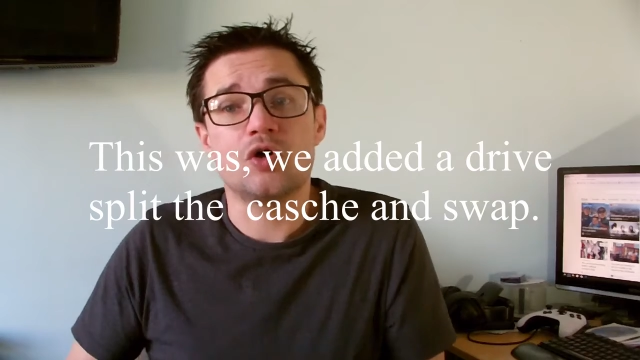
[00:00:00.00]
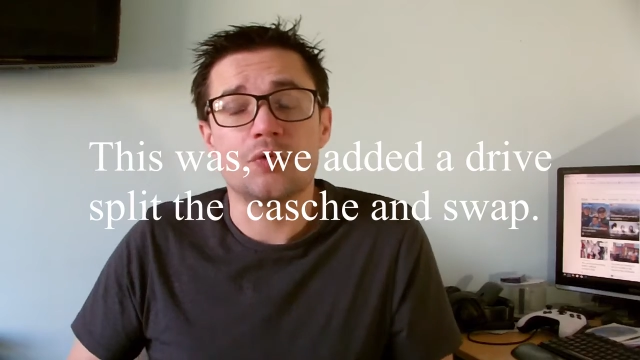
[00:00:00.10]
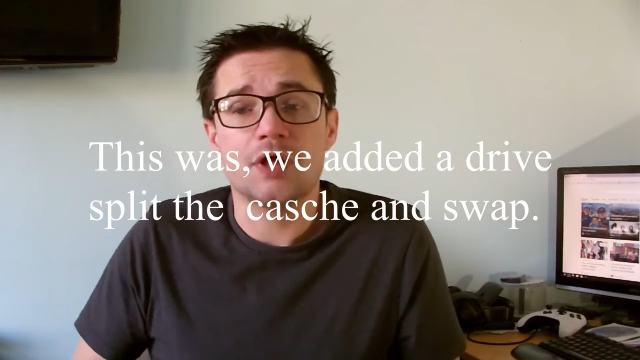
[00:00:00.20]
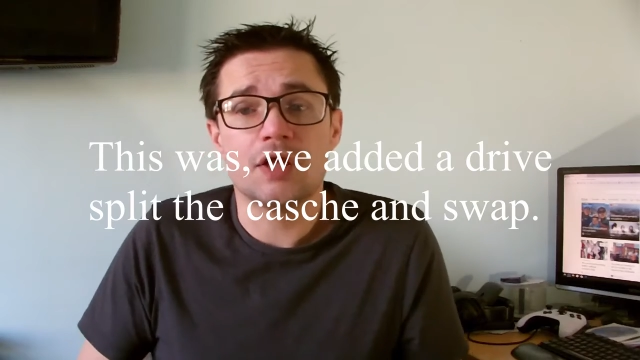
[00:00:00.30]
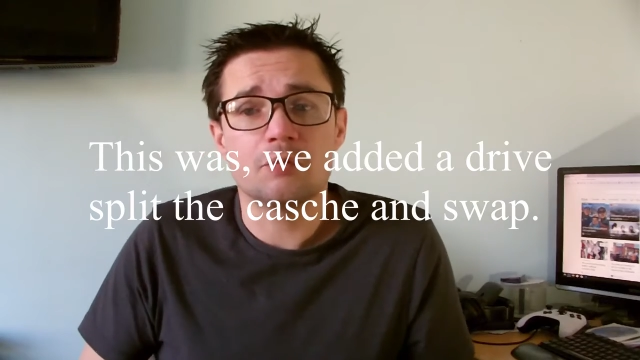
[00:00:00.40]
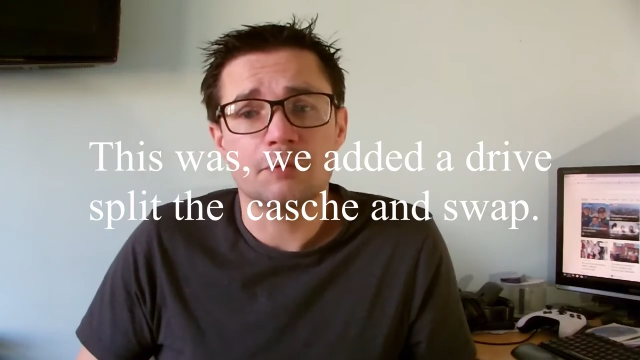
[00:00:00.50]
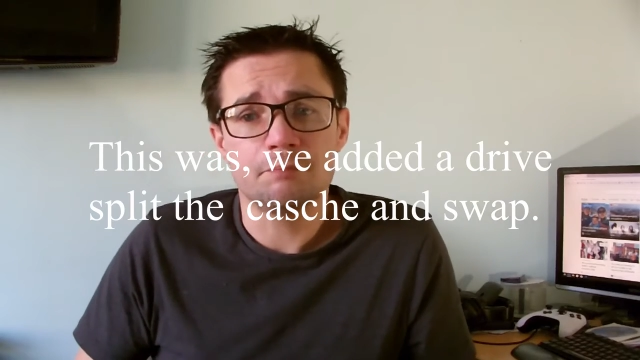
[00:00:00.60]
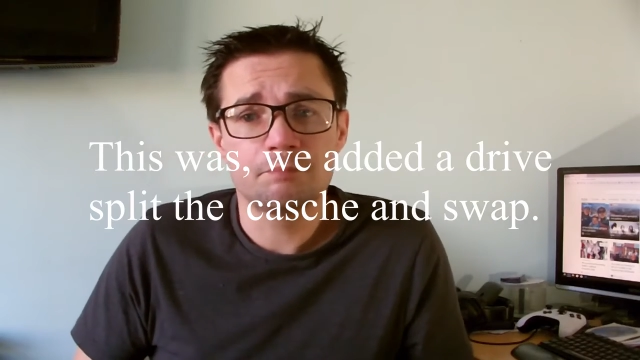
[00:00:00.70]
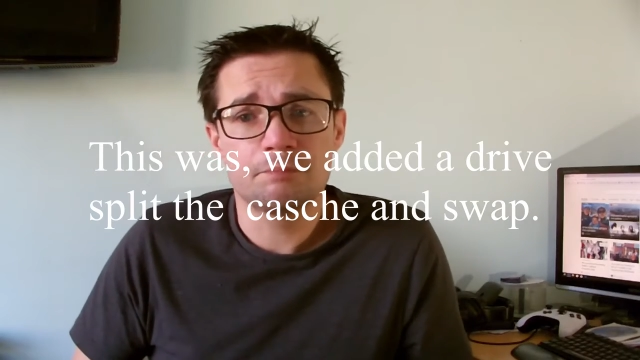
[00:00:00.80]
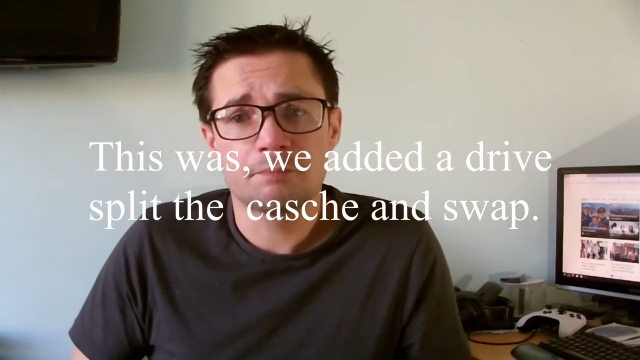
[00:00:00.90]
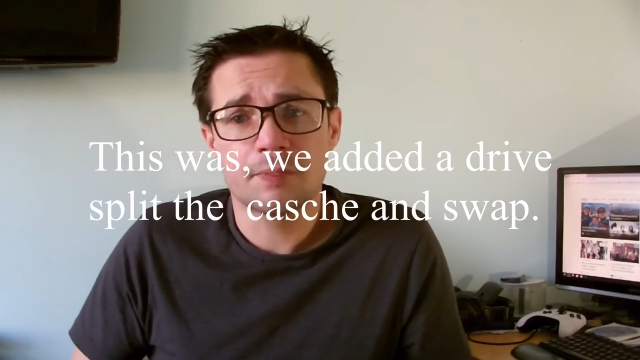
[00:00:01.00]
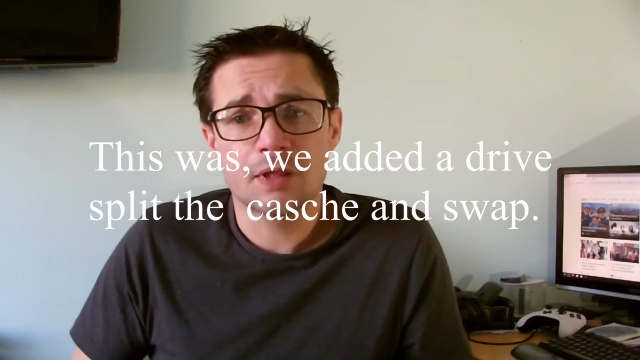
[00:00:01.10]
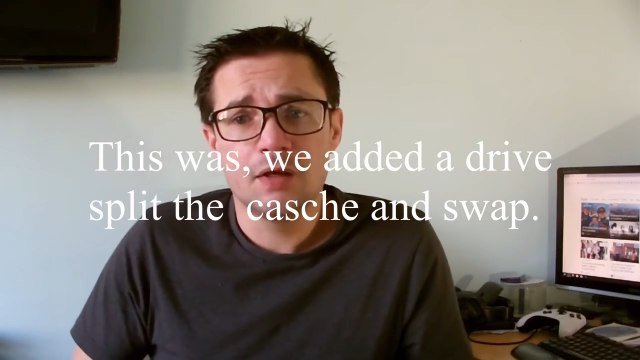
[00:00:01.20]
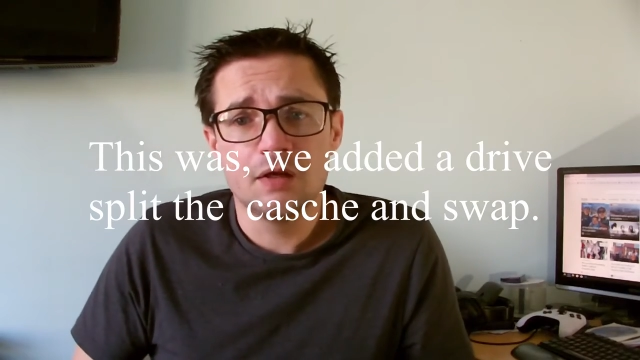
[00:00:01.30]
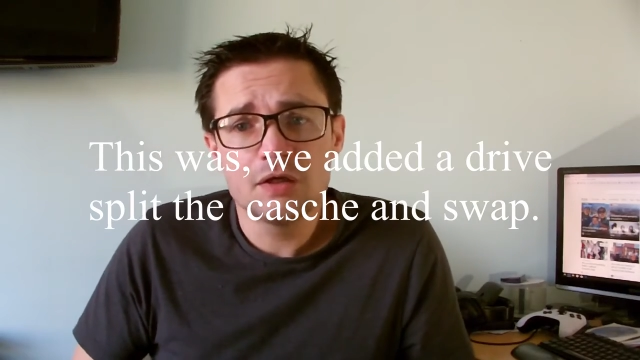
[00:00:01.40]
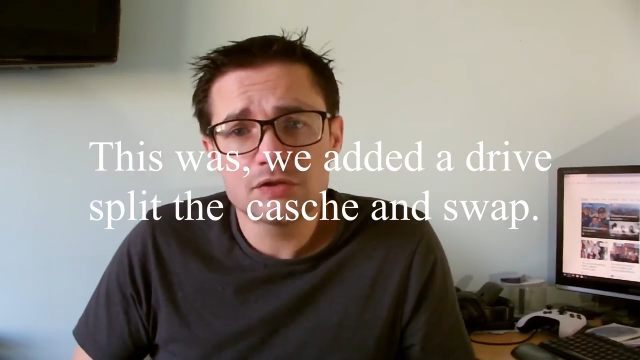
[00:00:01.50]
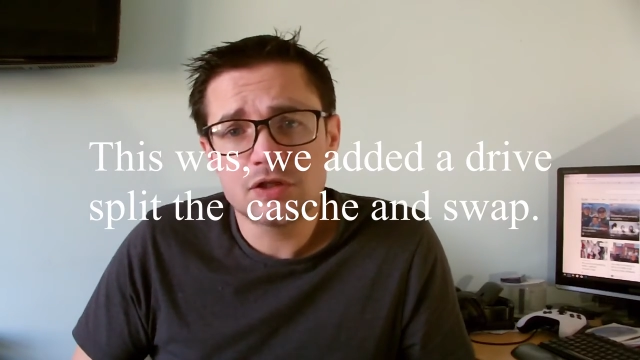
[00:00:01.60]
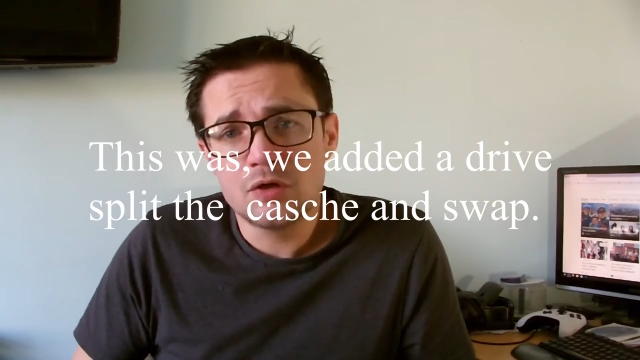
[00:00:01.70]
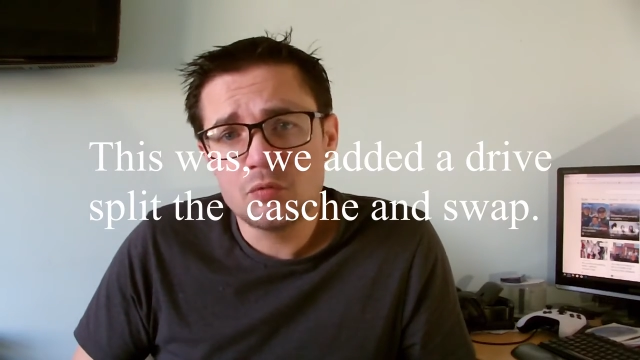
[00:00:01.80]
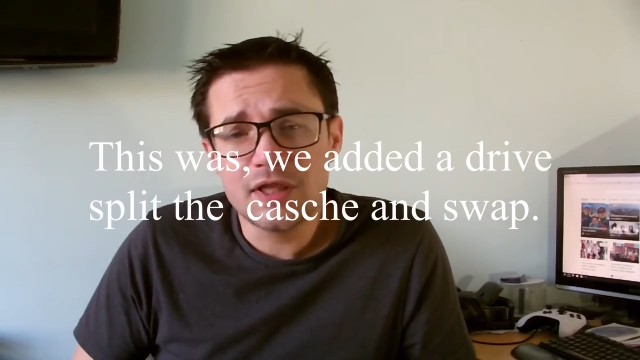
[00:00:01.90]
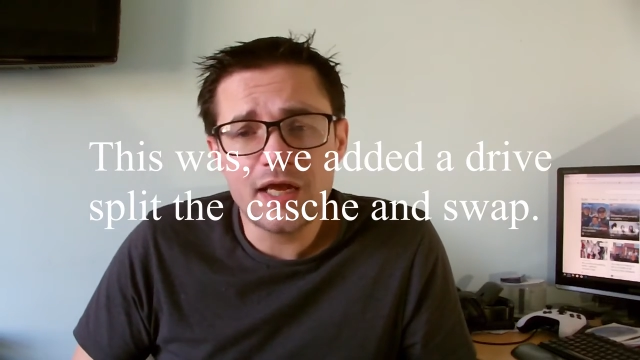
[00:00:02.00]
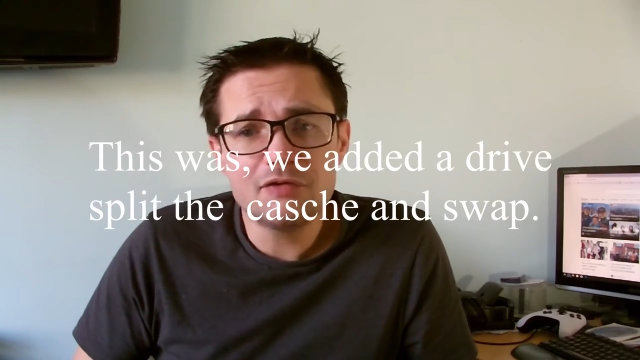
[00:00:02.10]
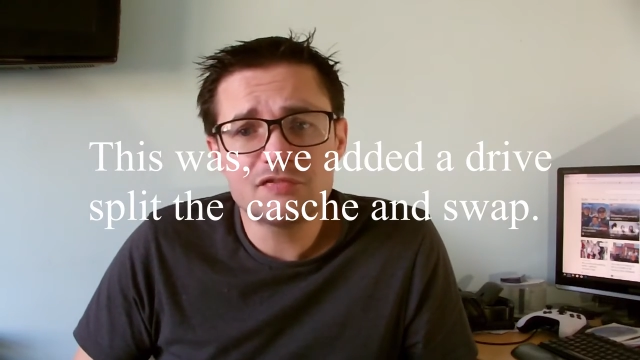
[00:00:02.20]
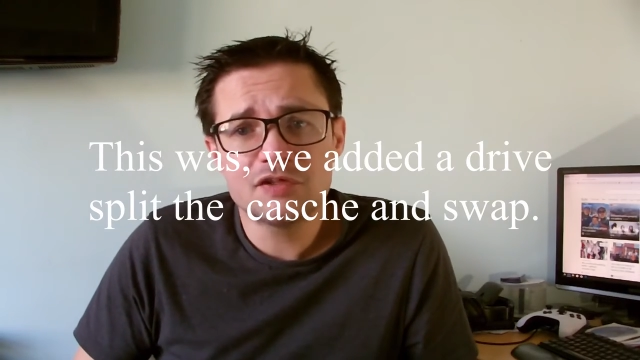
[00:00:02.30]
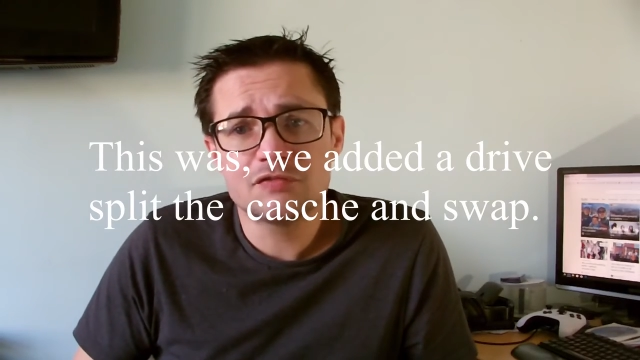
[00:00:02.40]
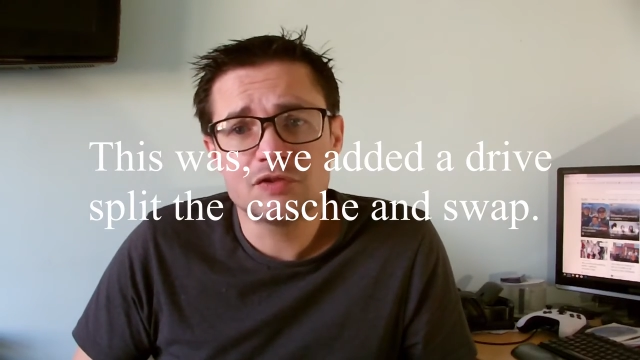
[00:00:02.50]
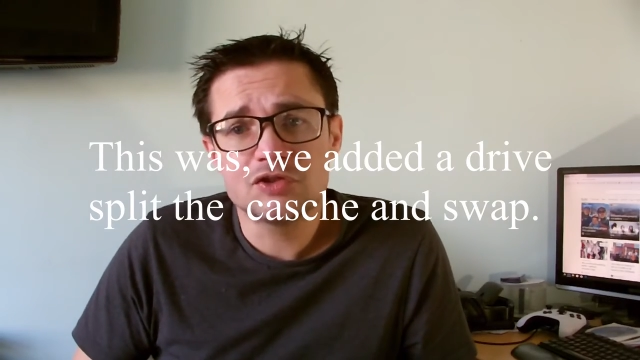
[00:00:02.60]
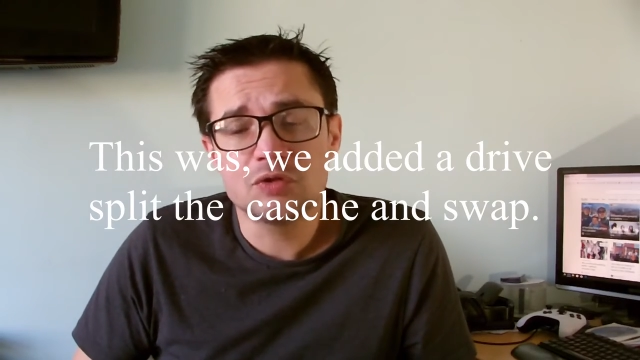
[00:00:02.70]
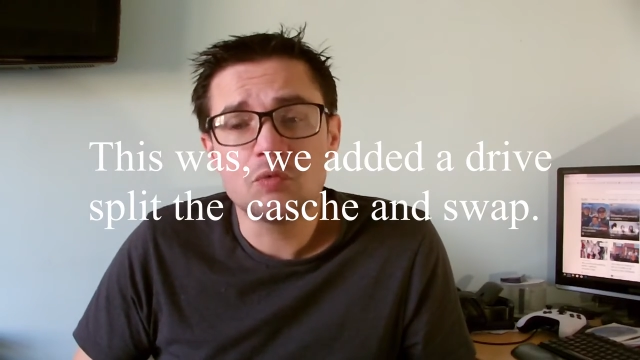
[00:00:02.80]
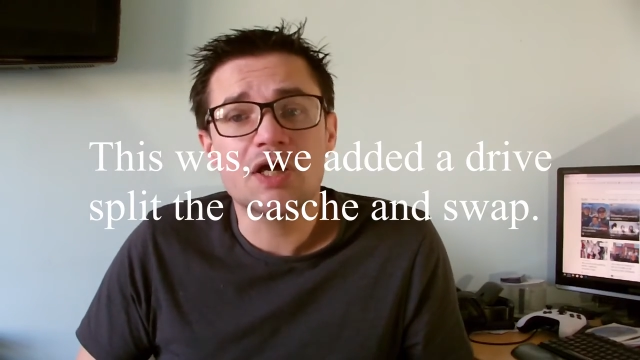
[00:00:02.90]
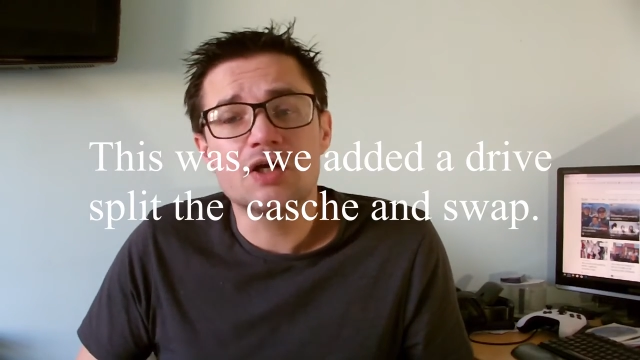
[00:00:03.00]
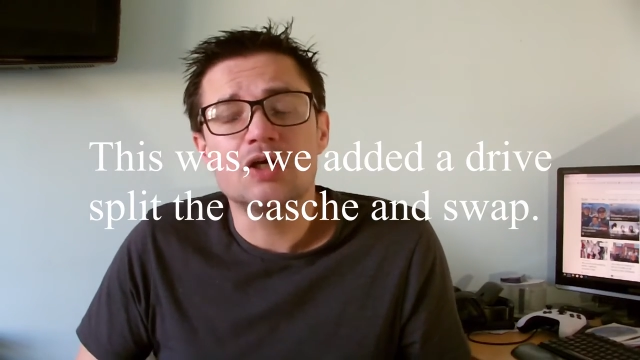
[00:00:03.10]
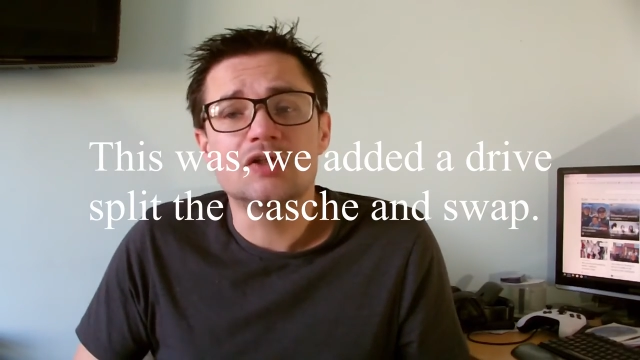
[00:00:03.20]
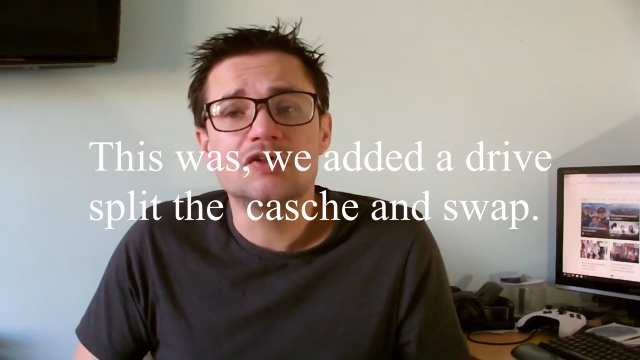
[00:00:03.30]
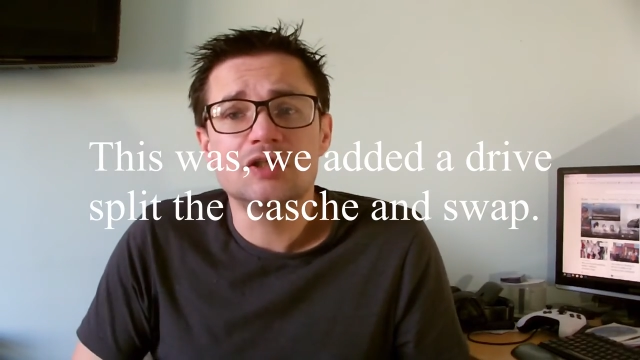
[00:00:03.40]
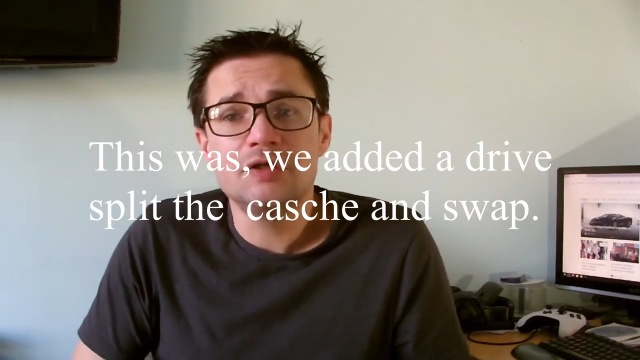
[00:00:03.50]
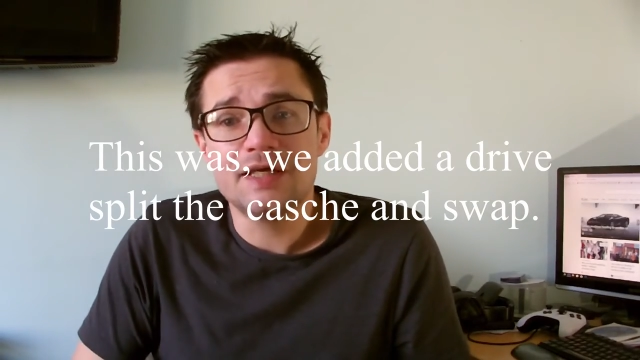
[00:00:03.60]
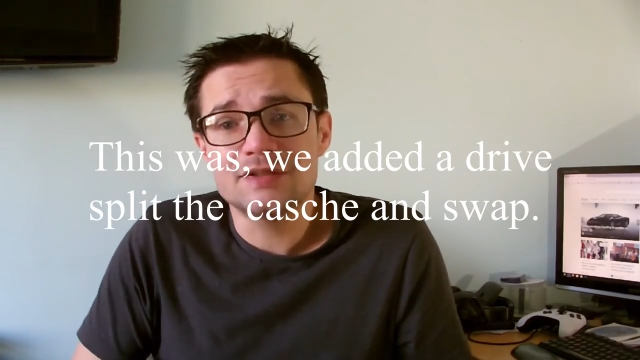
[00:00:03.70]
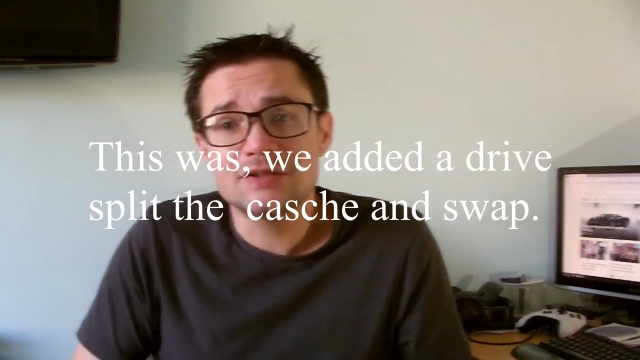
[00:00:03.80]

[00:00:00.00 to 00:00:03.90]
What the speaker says: on the other one. So without further ado, what I'm going to do is